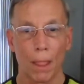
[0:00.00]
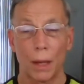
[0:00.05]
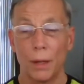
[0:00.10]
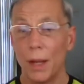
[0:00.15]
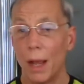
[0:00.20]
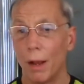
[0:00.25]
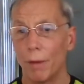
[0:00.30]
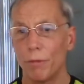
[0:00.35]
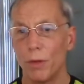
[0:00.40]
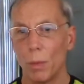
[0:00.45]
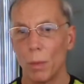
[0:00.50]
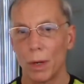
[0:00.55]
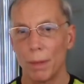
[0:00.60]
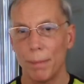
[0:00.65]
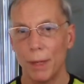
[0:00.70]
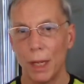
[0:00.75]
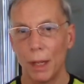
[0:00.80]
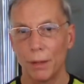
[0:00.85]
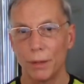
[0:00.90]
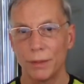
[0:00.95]
Now, if you want to
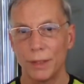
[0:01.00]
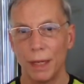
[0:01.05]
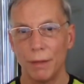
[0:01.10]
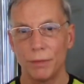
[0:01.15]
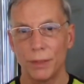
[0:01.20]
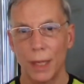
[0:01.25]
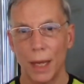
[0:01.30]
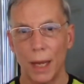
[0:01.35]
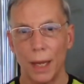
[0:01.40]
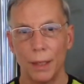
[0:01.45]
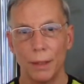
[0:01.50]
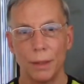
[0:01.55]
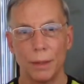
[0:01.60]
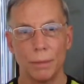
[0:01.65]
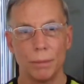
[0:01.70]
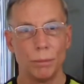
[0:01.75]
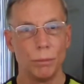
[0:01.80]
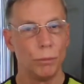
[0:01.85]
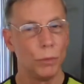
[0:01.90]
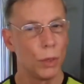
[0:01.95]
be on the safe side,
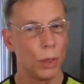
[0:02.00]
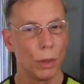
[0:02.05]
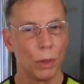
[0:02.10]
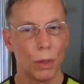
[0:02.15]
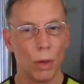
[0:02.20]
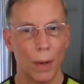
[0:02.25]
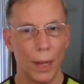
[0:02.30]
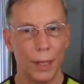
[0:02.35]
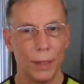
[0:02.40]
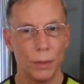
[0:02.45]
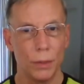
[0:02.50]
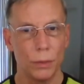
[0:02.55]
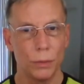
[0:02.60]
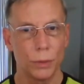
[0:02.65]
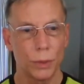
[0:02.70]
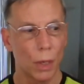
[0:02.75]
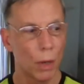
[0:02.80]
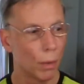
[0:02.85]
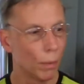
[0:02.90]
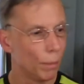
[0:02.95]
you can go ahead and do
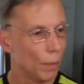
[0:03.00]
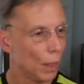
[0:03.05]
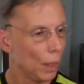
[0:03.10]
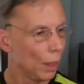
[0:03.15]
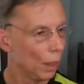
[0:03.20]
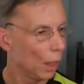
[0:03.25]
so.